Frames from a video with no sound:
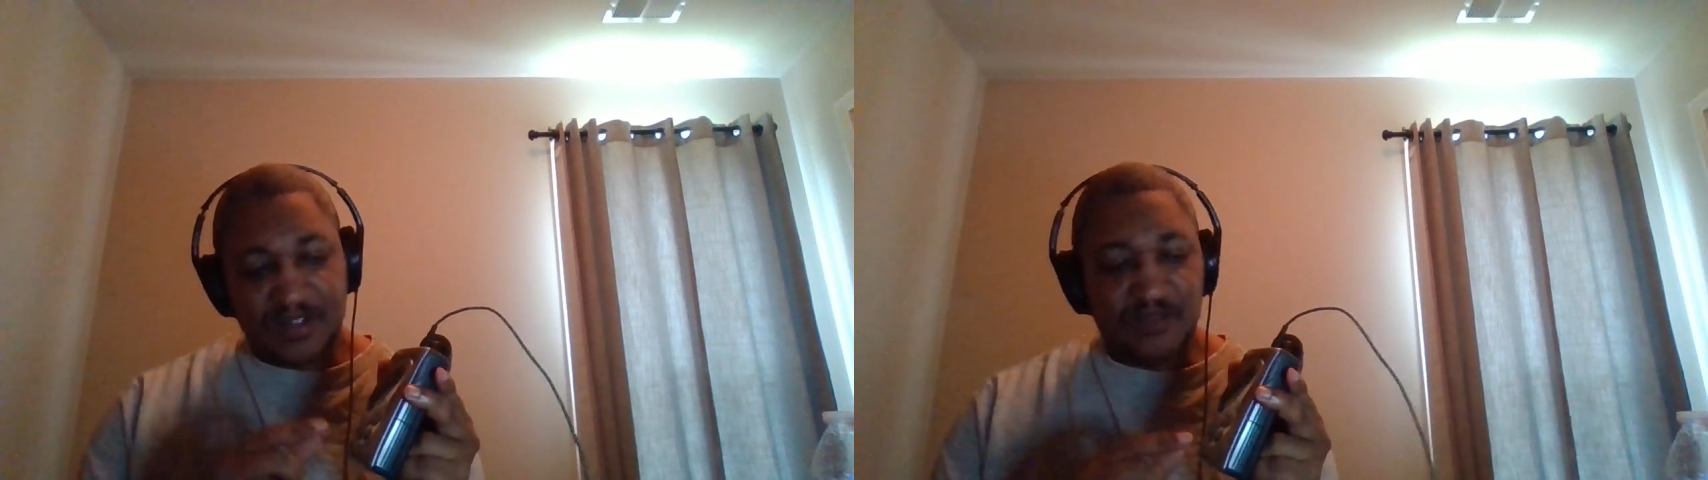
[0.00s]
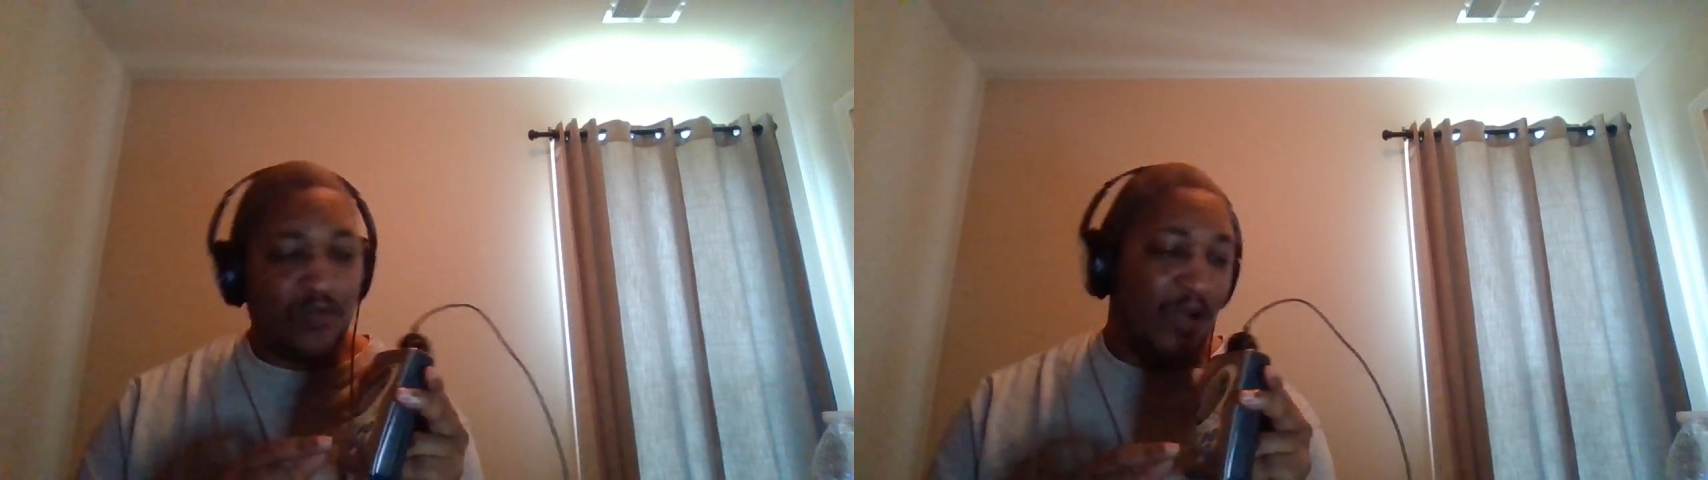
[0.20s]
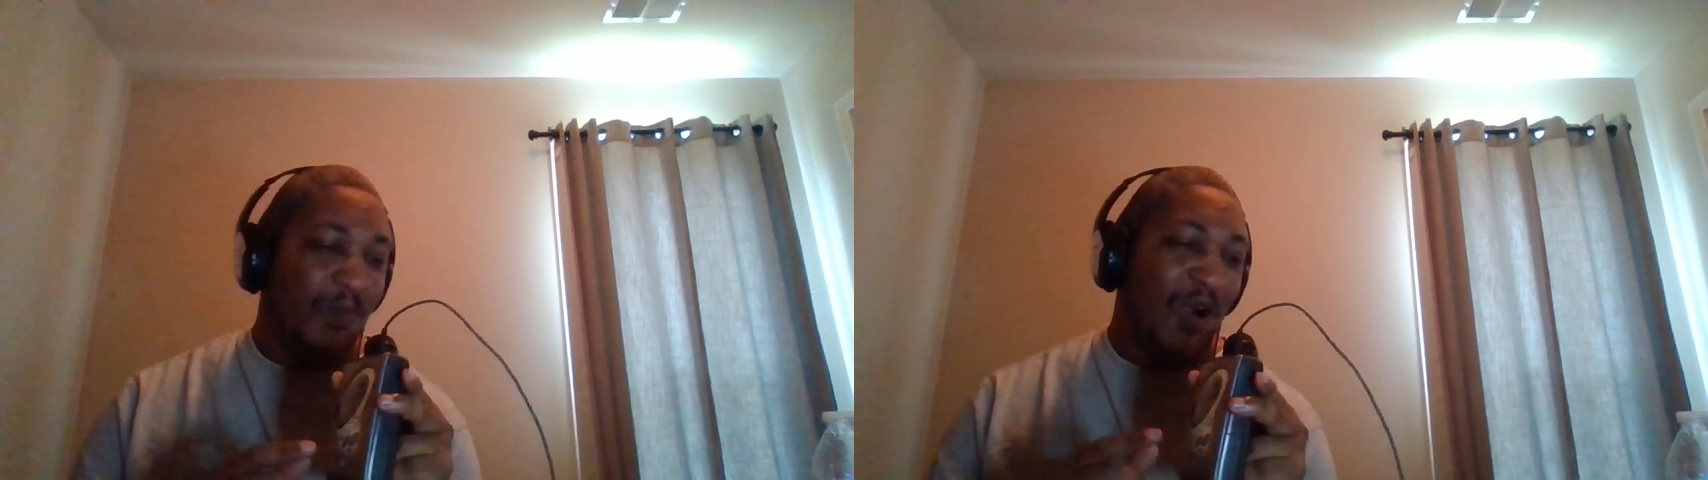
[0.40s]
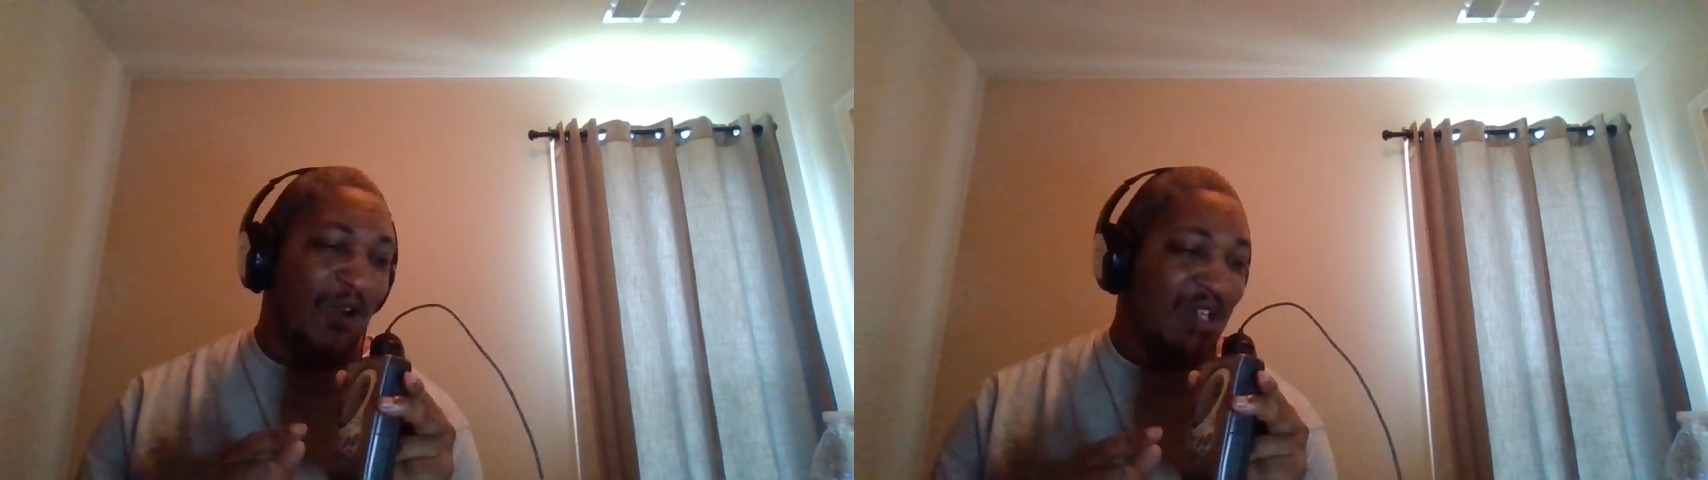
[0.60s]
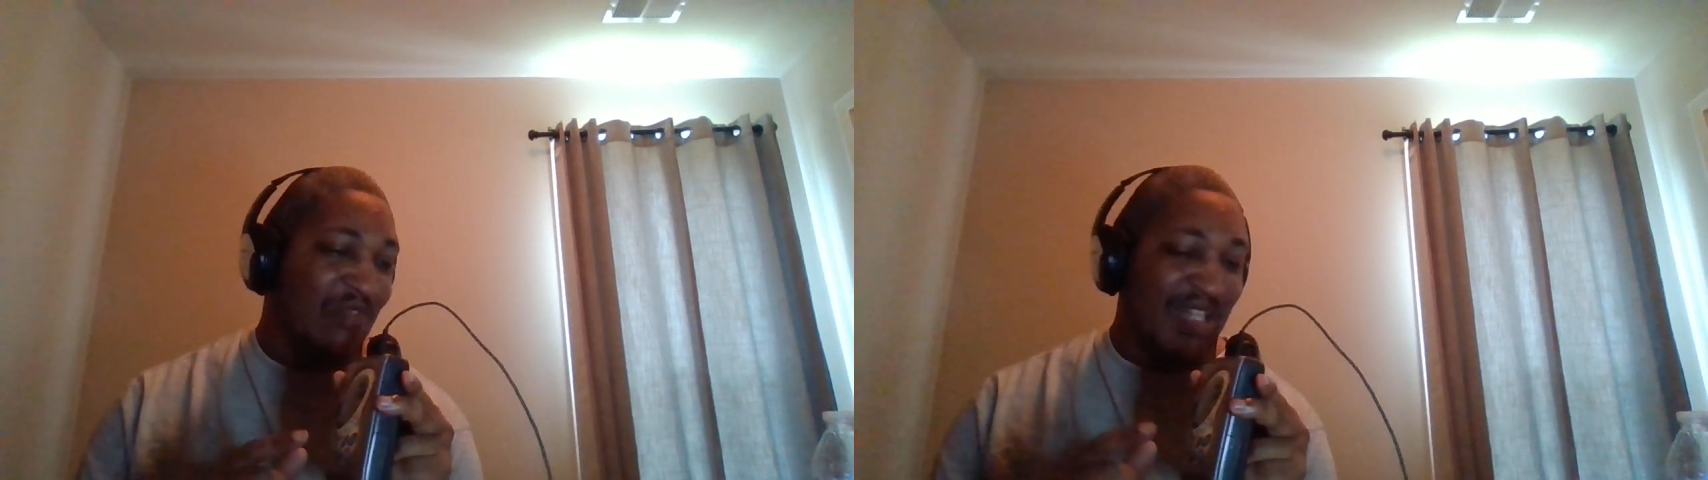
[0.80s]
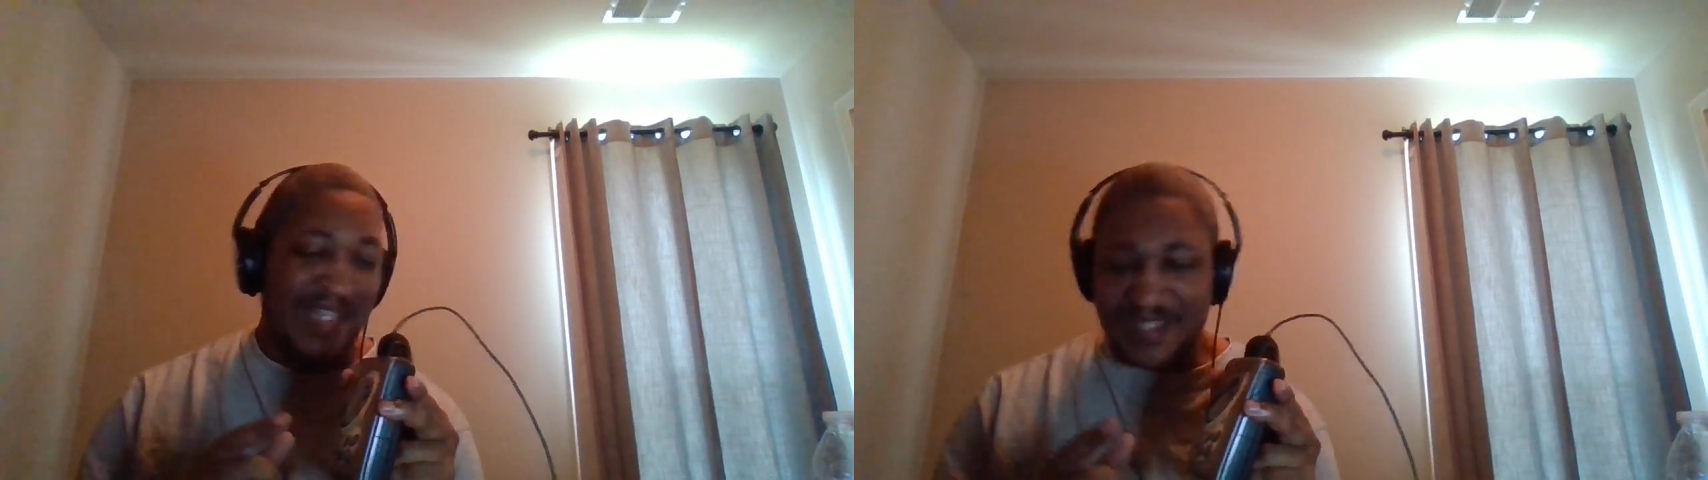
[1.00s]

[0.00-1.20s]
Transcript: Well, part of it.